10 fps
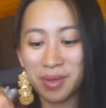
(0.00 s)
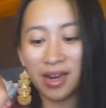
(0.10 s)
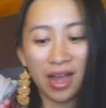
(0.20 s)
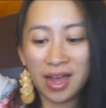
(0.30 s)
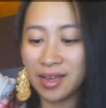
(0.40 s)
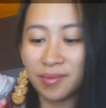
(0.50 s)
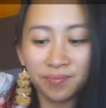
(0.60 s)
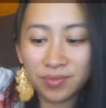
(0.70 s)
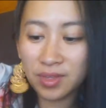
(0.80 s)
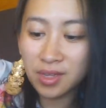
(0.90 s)
But
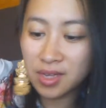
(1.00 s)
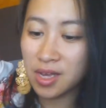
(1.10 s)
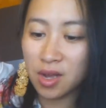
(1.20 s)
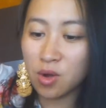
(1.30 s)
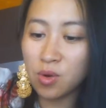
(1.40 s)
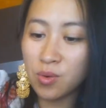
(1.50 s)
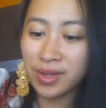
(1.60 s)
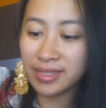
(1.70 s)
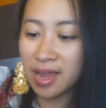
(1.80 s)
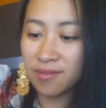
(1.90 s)
I
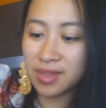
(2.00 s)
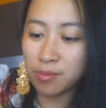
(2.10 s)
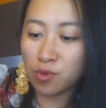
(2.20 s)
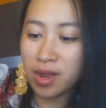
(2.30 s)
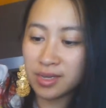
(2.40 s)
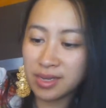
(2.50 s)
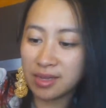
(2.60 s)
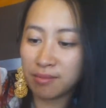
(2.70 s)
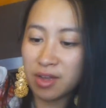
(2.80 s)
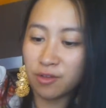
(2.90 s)
always have them ready
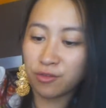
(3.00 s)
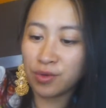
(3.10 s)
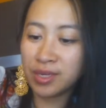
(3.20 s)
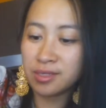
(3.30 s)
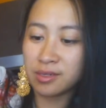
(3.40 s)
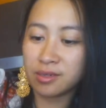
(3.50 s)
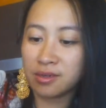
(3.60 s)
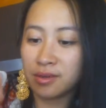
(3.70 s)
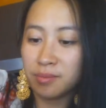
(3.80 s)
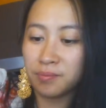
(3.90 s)
in my
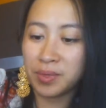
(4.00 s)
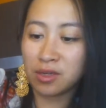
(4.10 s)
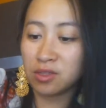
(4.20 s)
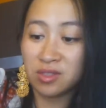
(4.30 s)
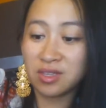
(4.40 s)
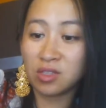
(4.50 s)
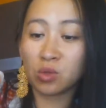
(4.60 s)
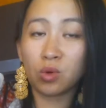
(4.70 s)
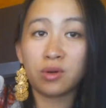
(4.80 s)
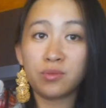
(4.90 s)
freezer because they
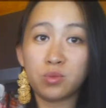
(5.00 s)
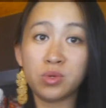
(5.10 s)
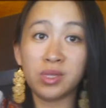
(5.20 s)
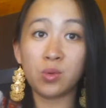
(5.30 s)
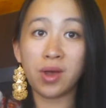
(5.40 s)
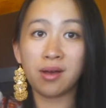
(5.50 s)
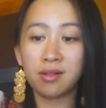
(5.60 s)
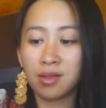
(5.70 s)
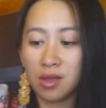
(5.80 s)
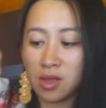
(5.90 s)
store really
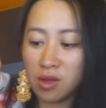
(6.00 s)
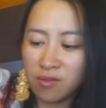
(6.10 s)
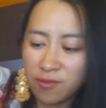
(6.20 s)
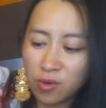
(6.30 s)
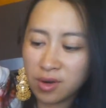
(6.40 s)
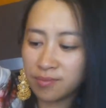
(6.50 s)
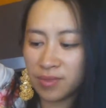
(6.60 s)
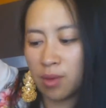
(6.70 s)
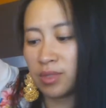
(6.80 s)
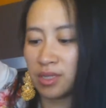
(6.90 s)
well
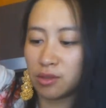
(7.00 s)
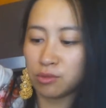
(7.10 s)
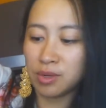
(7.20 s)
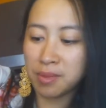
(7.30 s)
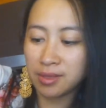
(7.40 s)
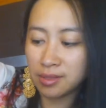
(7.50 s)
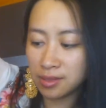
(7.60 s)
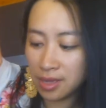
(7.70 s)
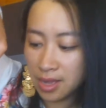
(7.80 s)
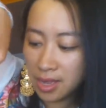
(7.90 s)
for, I would say, 3
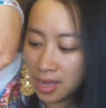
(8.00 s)
months.